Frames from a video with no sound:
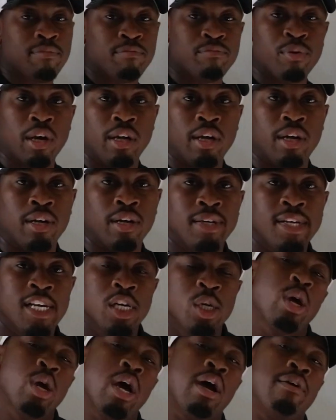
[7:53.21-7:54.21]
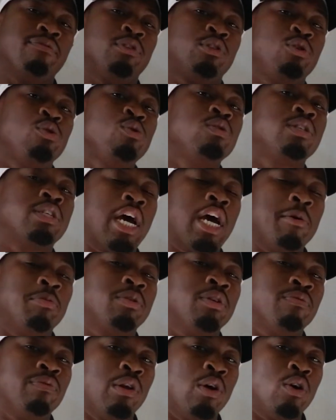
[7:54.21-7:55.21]
umbrella, you have 2
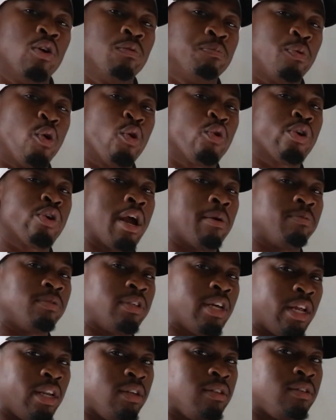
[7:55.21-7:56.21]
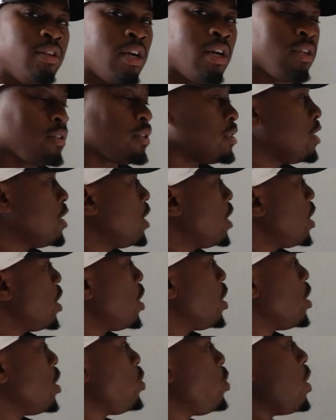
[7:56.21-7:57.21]
types of loan programs that exist.
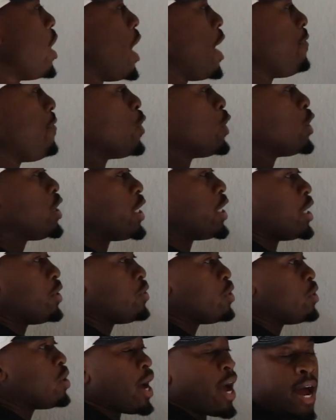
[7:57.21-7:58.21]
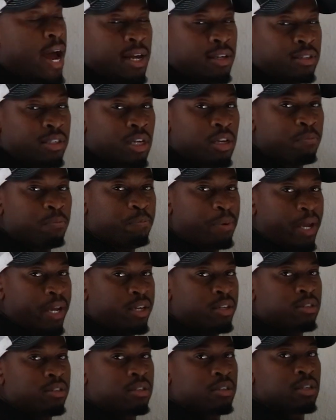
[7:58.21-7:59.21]
You have your general
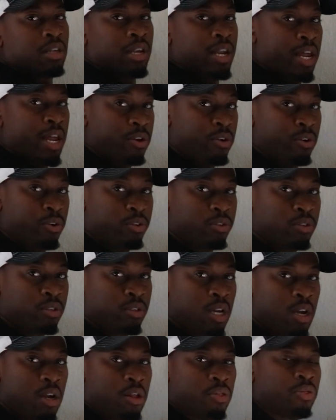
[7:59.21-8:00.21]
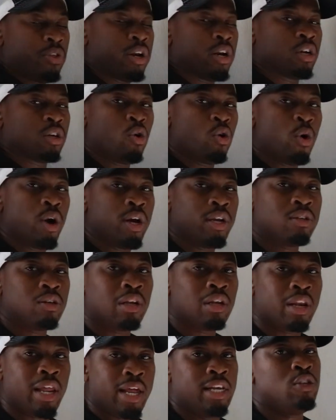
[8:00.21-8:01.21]
asset-based lenders that are going
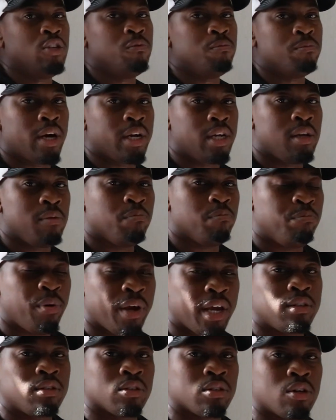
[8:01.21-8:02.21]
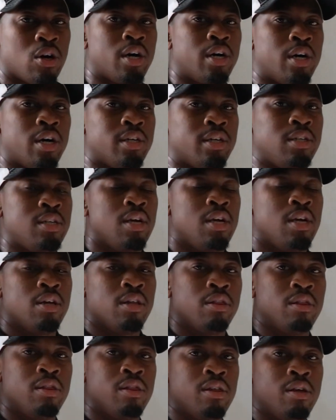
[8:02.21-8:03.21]
to lend you money based on
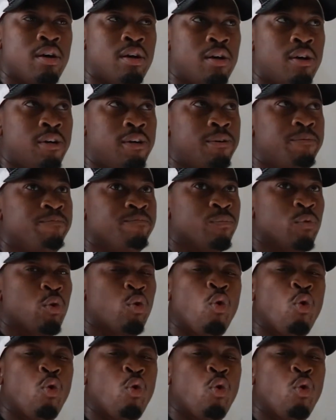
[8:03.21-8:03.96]
the